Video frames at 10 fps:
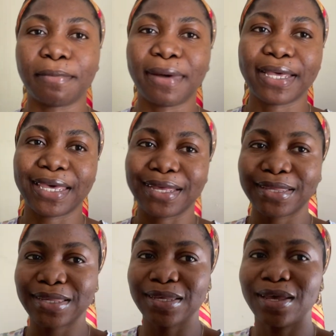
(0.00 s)
market
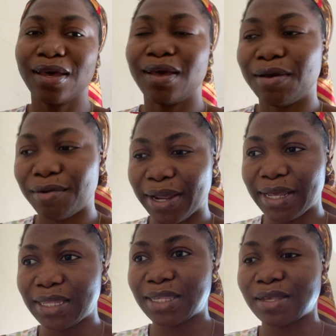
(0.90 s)

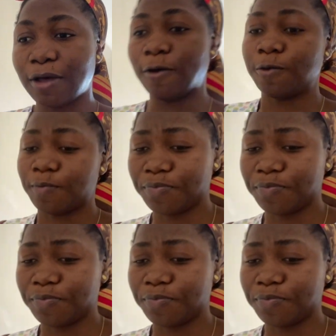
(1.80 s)
right um